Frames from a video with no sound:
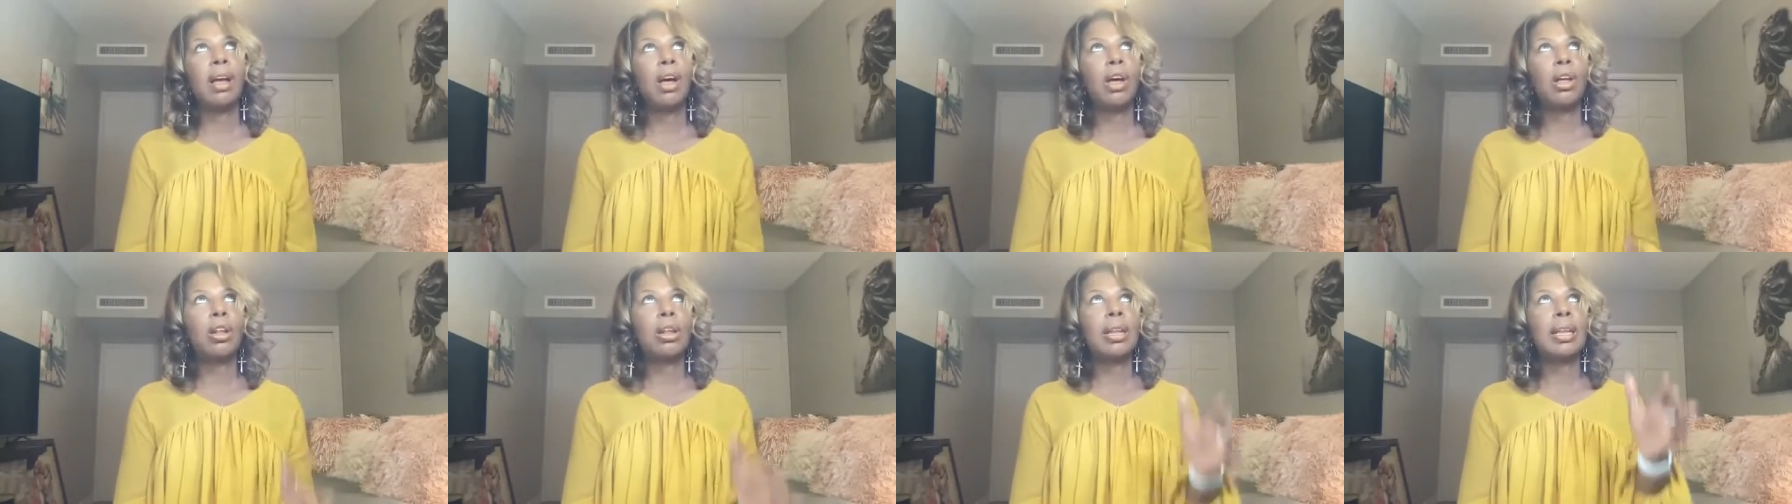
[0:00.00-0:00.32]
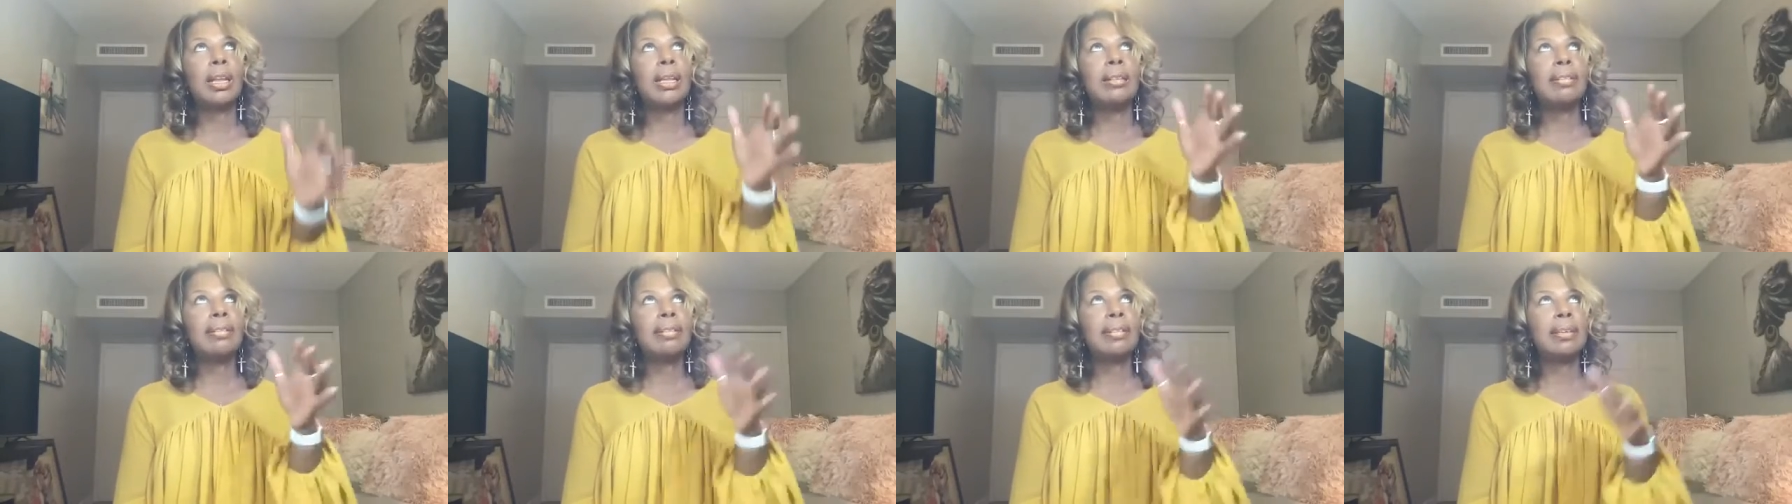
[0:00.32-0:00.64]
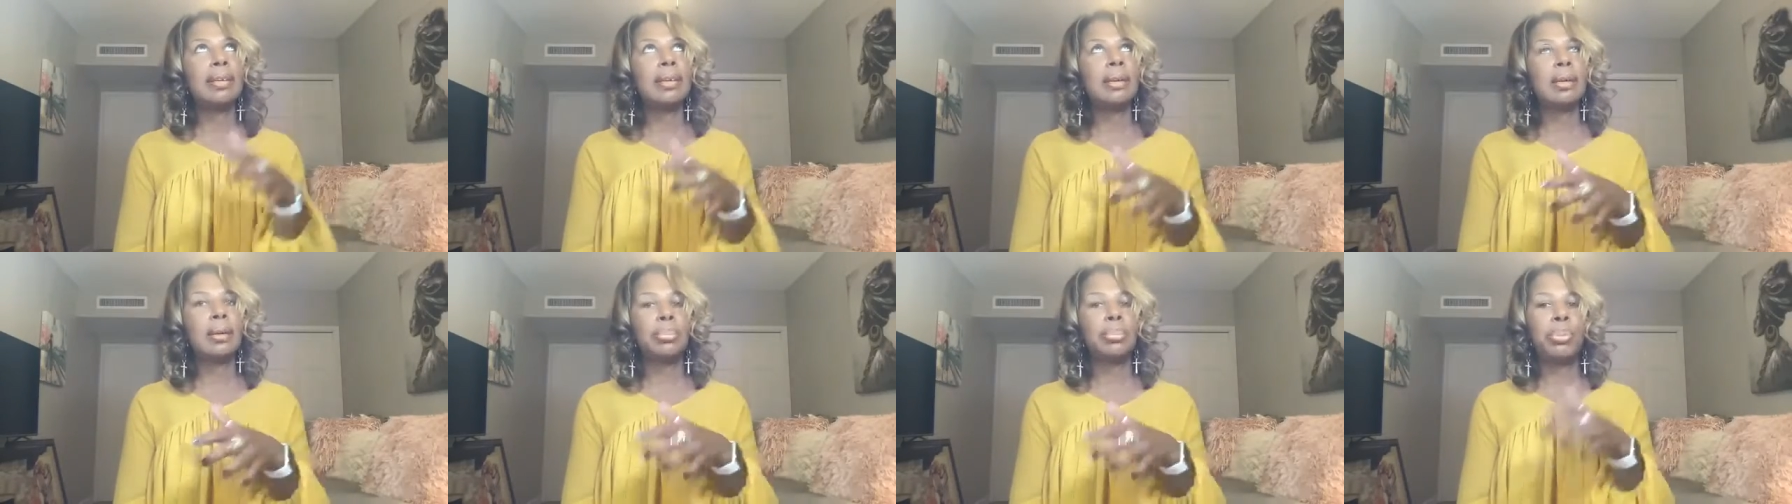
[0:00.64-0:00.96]

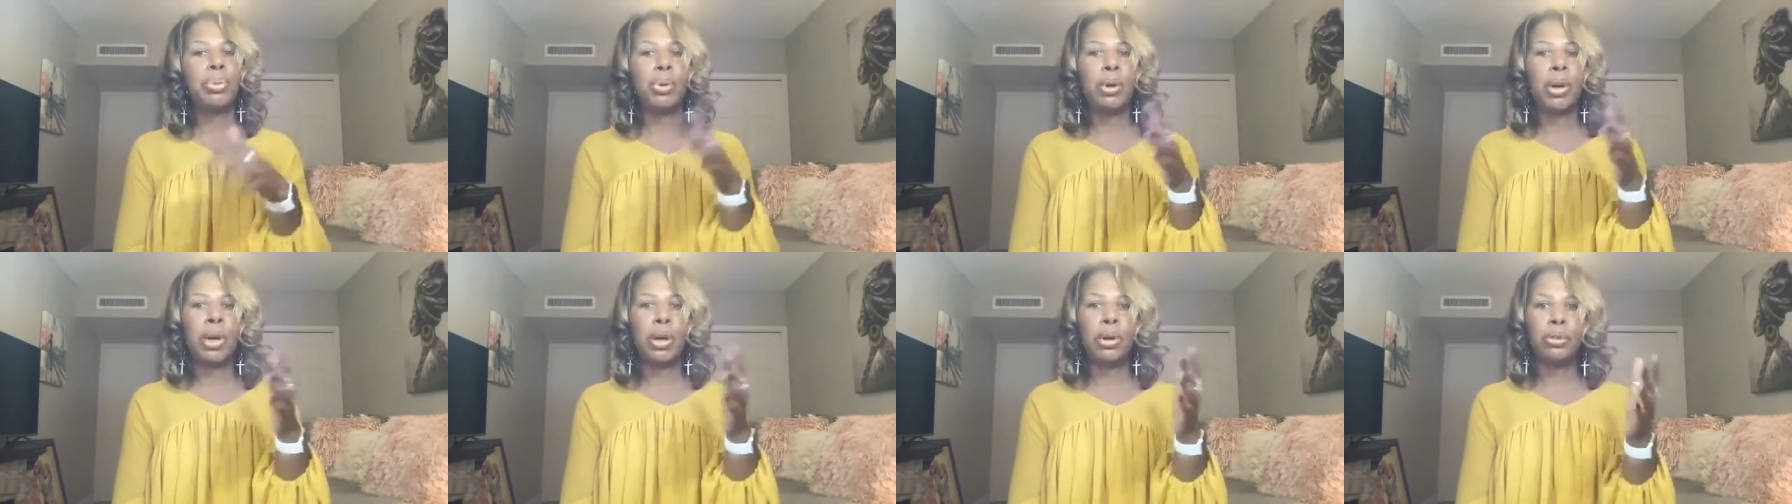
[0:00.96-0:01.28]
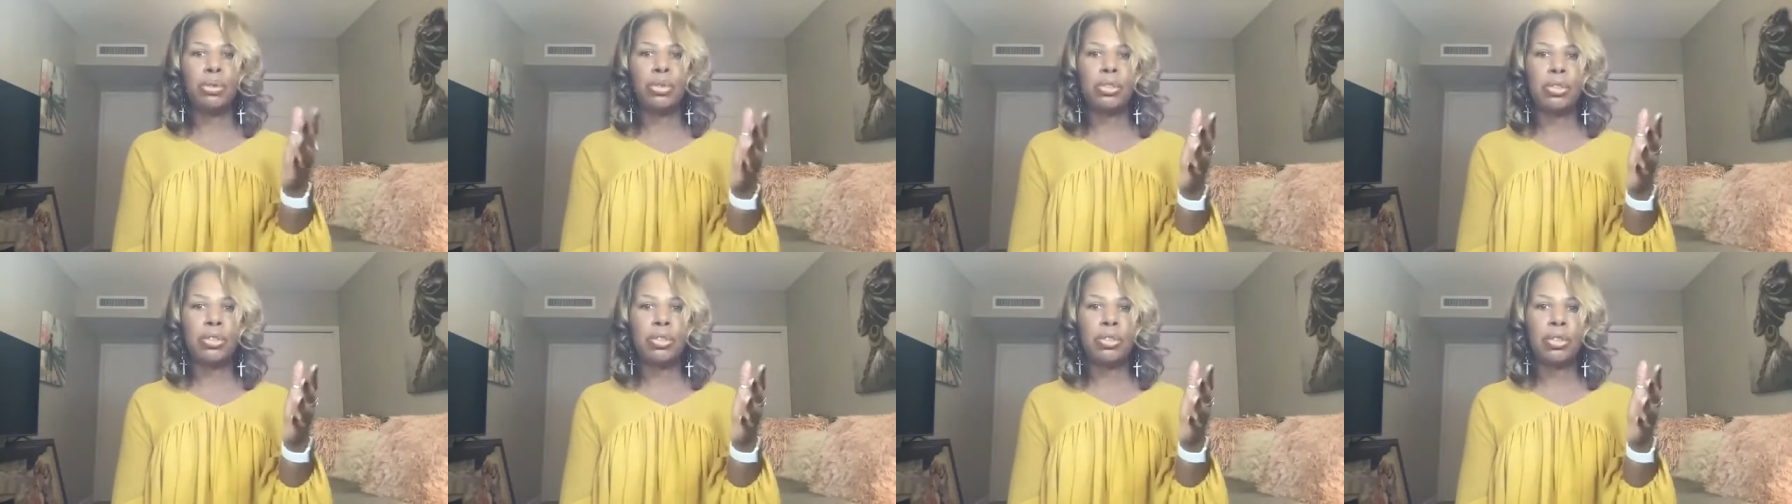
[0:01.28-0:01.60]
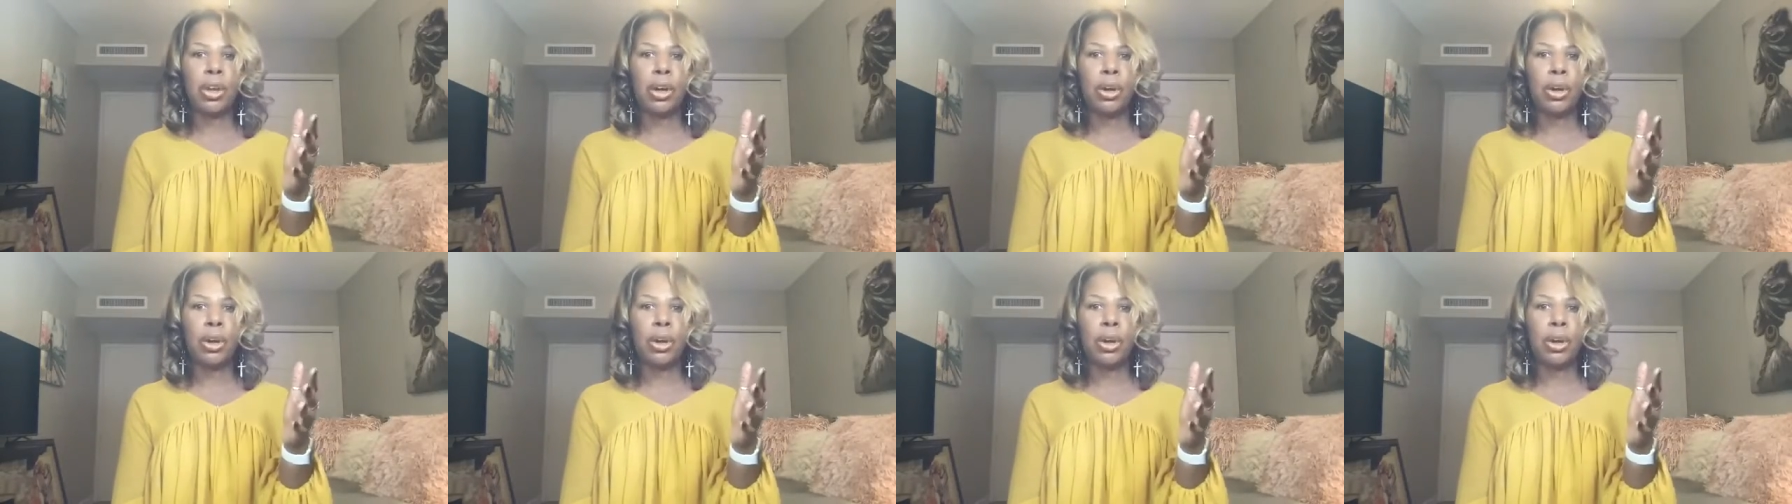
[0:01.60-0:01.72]
holistic approach.